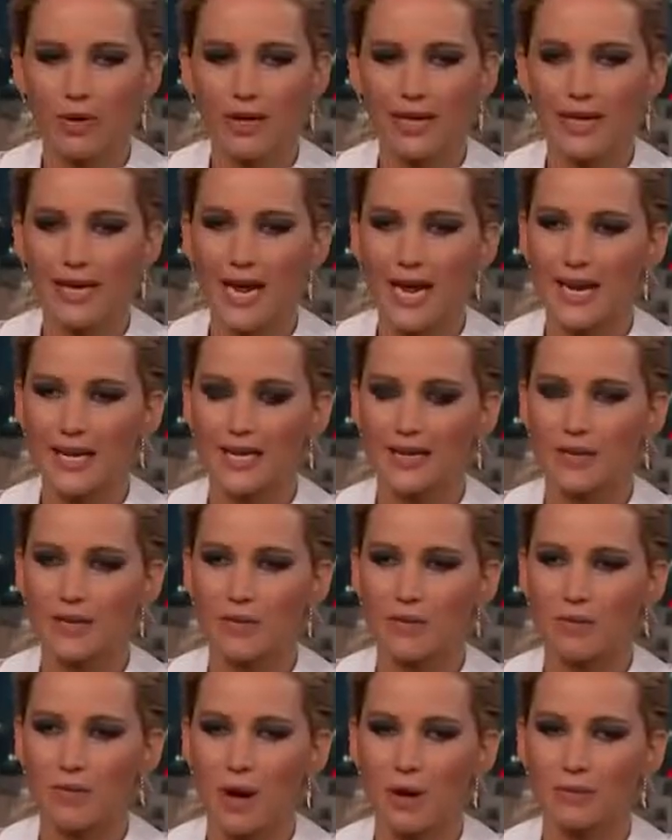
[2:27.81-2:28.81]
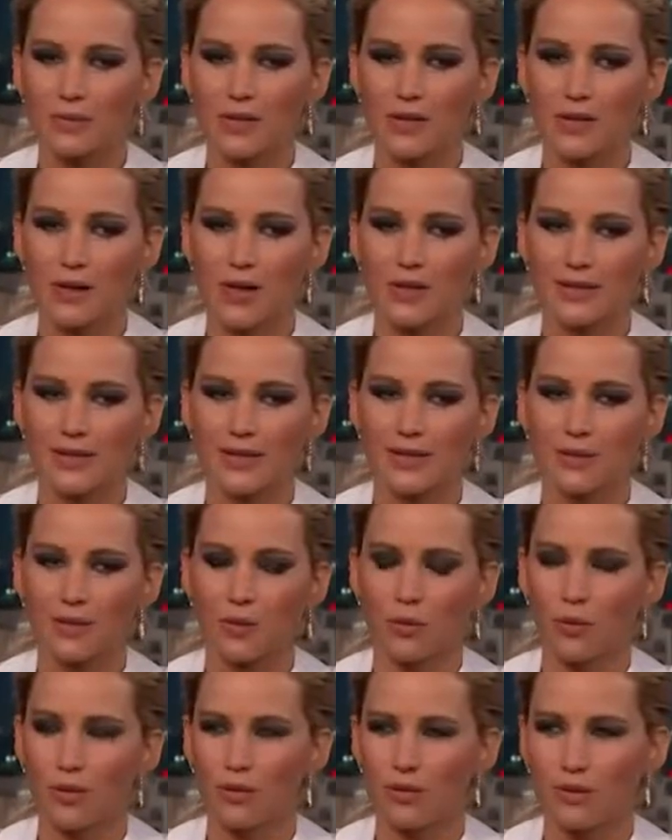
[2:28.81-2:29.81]
getting naked in your mom's closet
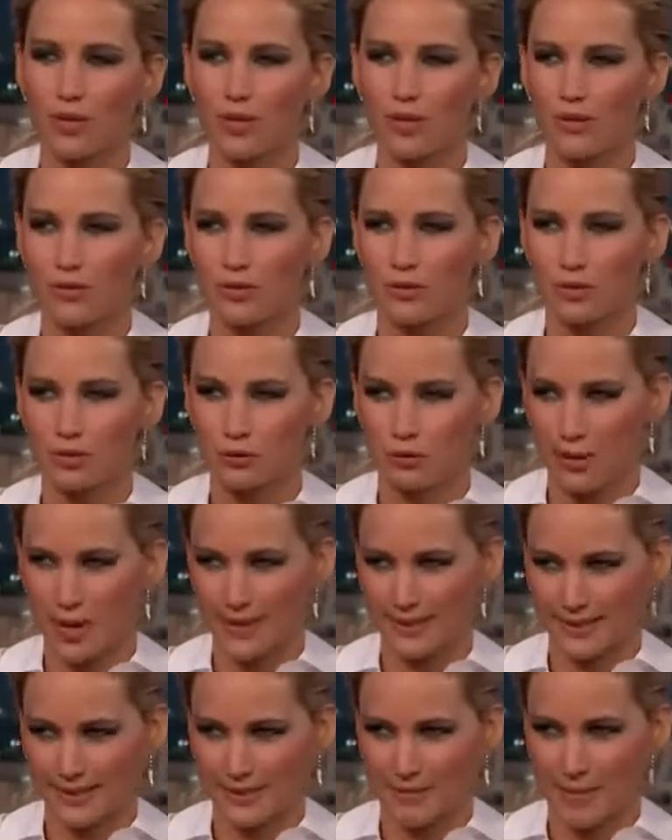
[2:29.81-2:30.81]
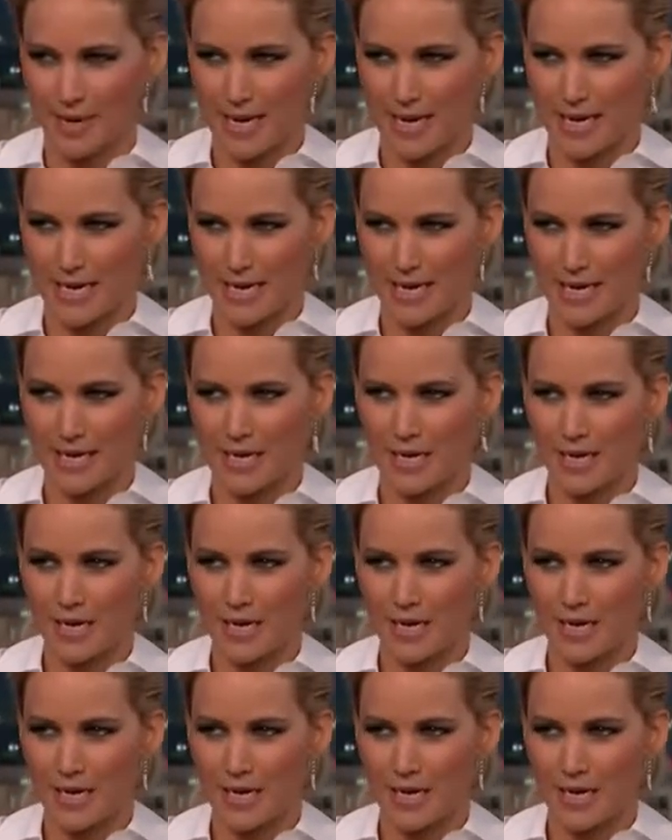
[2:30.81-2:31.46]
and ordering you to dress me.